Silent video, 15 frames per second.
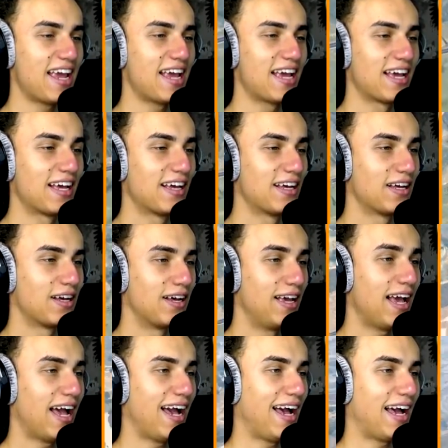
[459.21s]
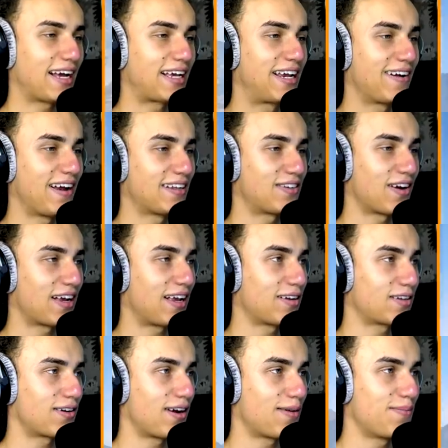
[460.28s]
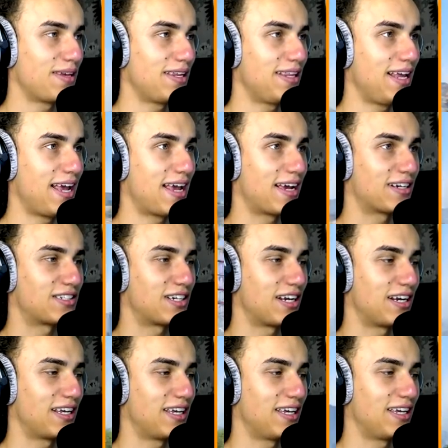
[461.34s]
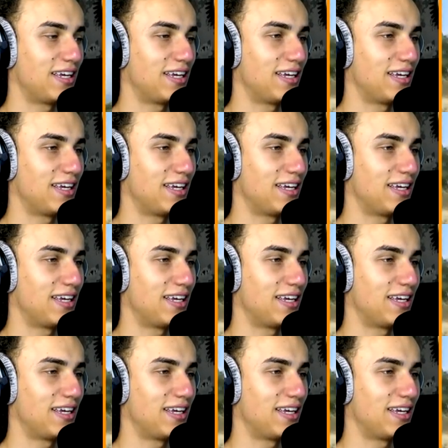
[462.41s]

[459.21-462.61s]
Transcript: No yeah, really I tried down? to get me in the air, Jelly.